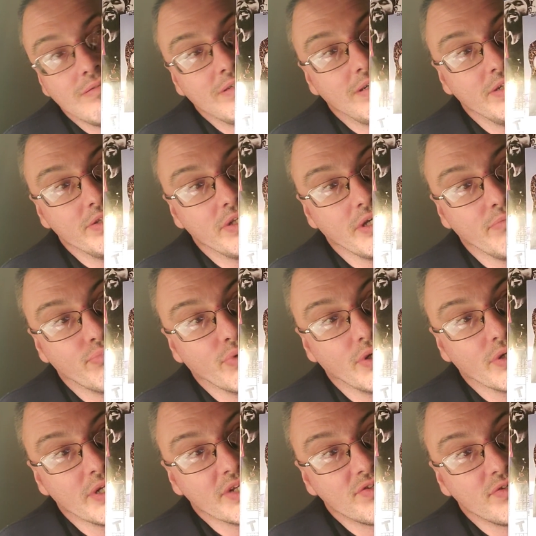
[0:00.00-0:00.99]
Uh, you got
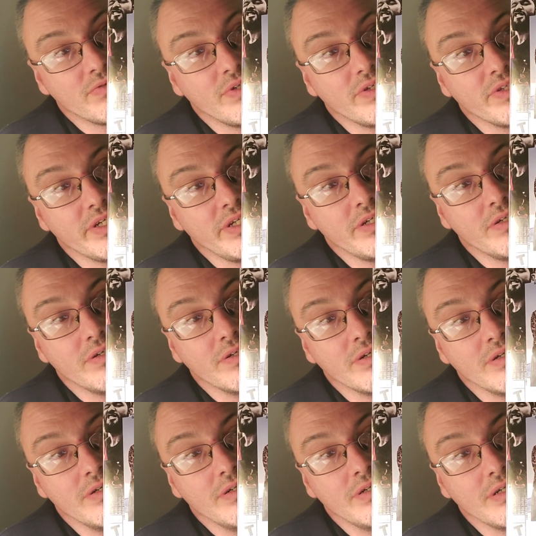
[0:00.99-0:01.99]
Brock Lesnar on
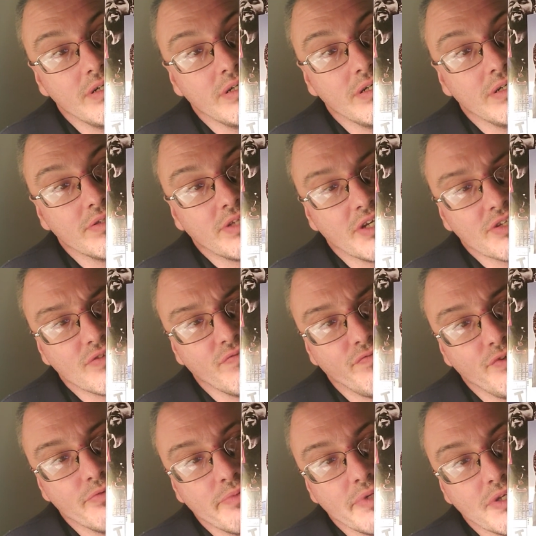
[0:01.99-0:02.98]
here, uh, Tyson
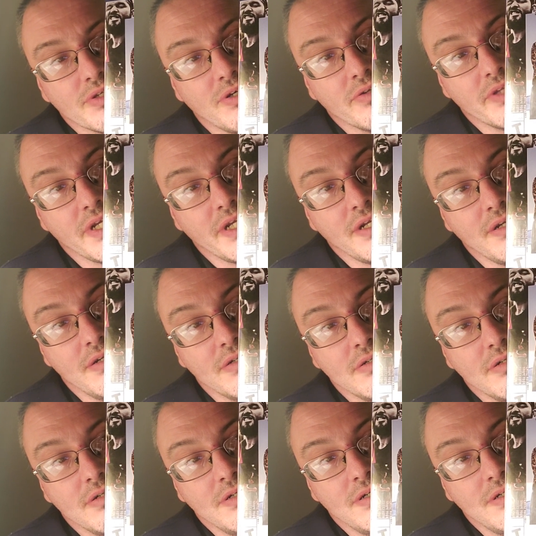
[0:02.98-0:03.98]
Fury's on
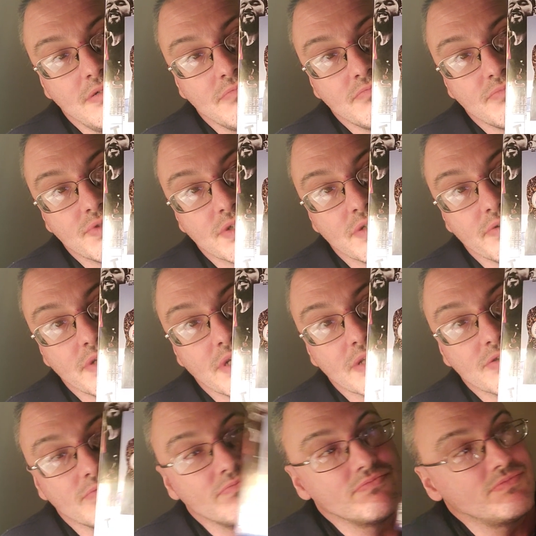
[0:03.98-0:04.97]
here. So you
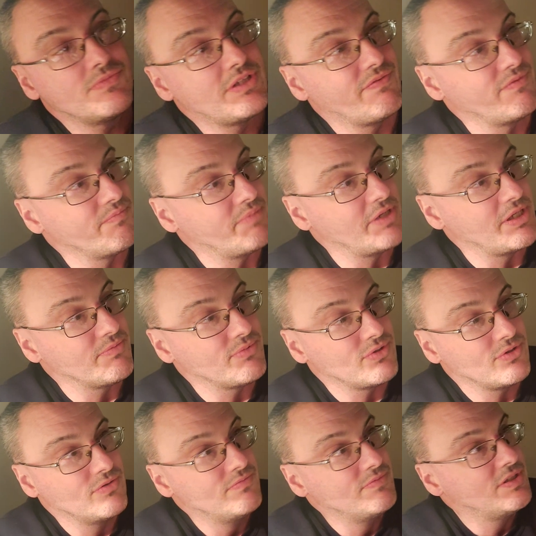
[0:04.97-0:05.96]
got some different
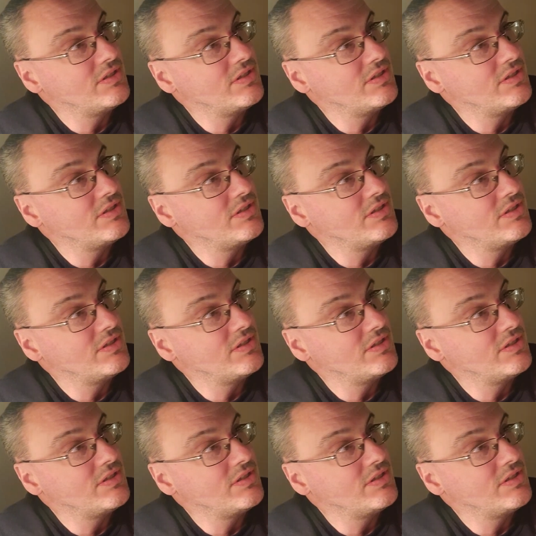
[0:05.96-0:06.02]
people.